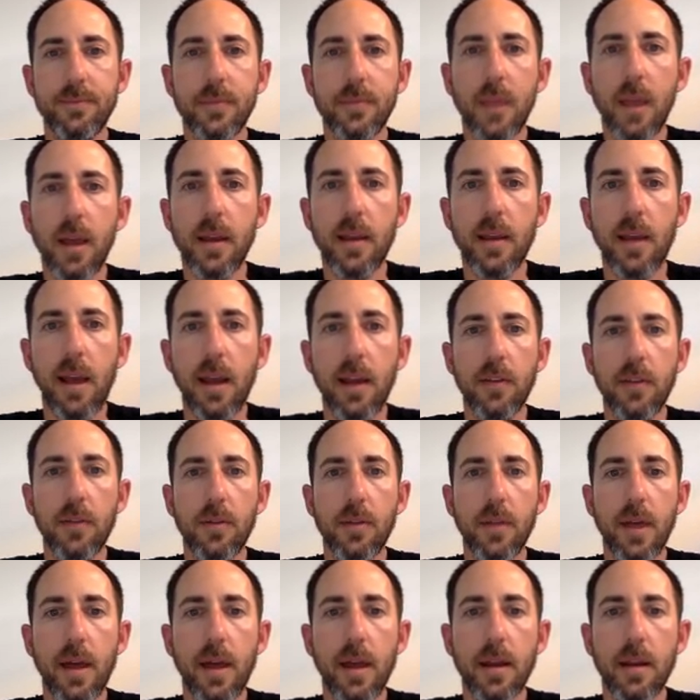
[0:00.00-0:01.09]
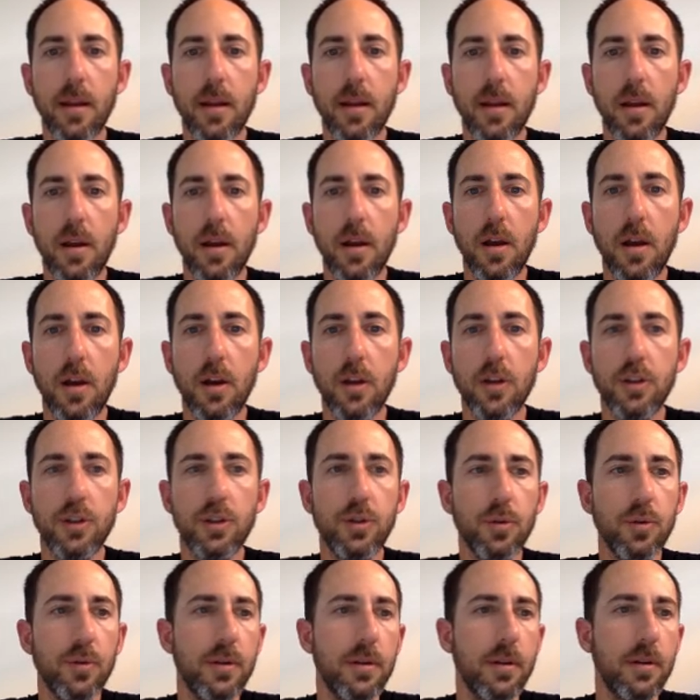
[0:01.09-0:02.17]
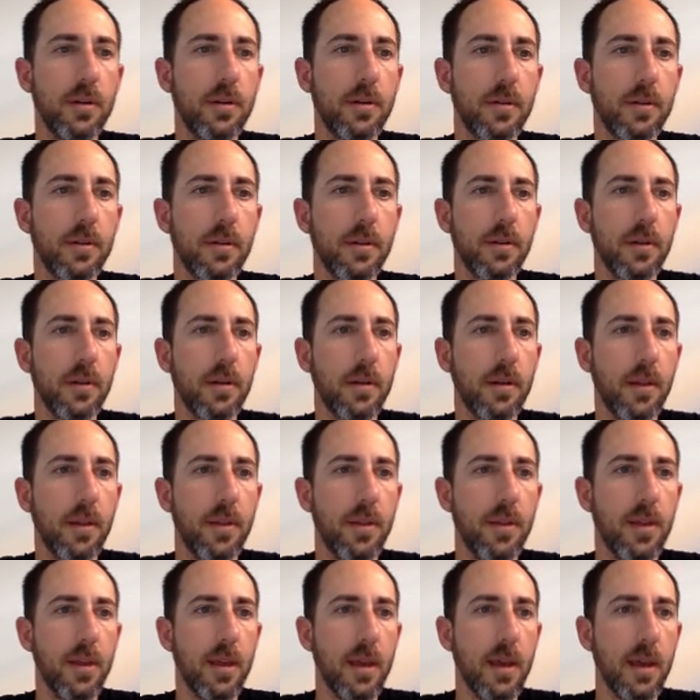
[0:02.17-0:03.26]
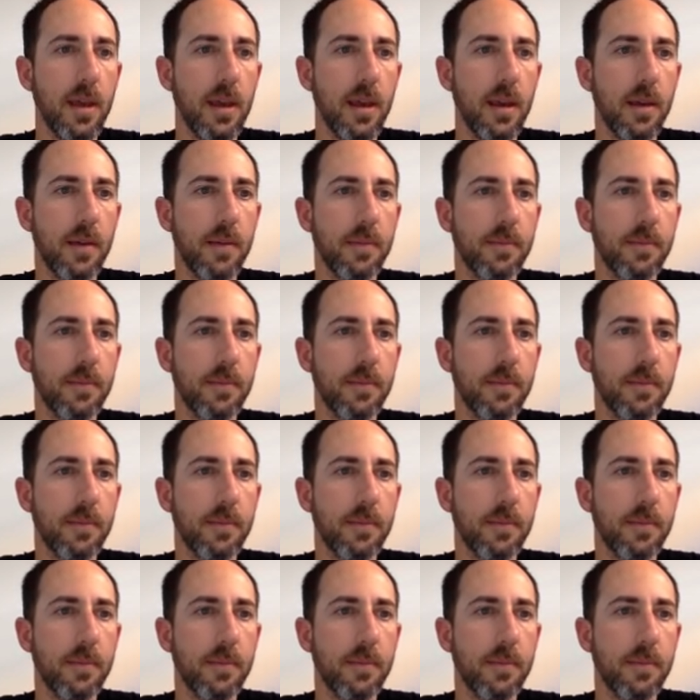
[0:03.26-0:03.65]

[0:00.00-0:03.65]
a case that should the